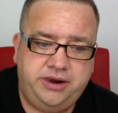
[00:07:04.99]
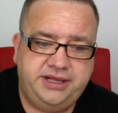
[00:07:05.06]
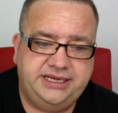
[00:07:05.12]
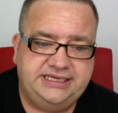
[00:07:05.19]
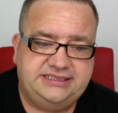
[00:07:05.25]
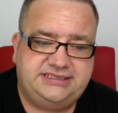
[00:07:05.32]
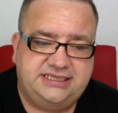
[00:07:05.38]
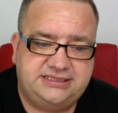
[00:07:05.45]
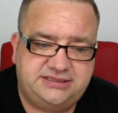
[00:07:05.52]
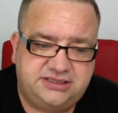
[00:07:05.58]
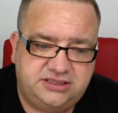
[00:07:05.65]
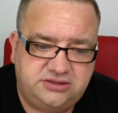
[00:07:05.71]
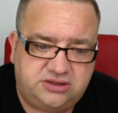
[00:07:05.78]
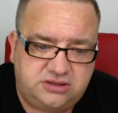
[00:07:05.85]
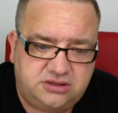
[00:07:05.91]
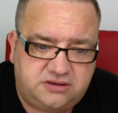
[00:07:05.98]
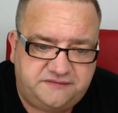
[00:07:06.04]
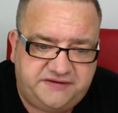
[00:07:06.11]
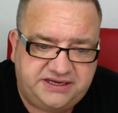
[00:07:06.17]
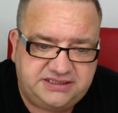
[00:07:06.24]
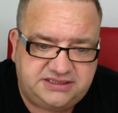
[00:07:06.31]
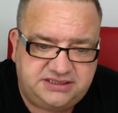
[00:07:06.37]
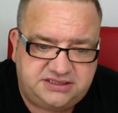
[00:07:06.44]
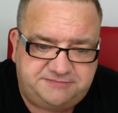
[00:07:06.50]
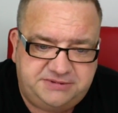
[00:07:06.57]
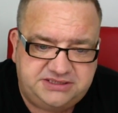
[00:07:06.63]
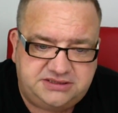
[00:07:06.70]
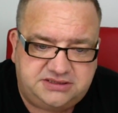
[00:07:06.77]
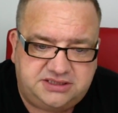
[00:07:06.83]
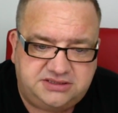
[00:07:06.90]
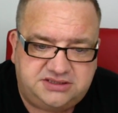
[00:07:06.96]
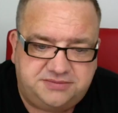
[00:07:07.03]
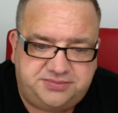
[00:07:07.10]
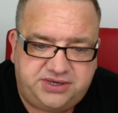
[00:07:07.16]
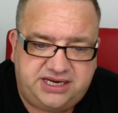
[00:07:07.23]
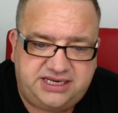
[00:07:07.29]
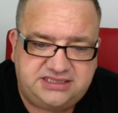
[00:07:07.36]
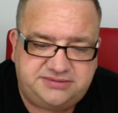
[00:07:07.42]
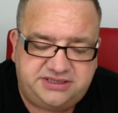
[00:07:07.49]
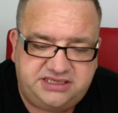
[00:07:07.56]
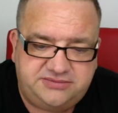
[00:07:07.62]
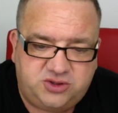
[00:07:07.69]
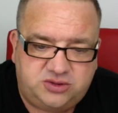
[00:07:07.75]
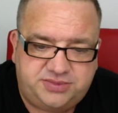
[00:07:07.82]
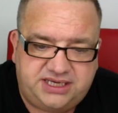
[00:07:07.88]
He said, not a lot of things in this business can surprise me anymore,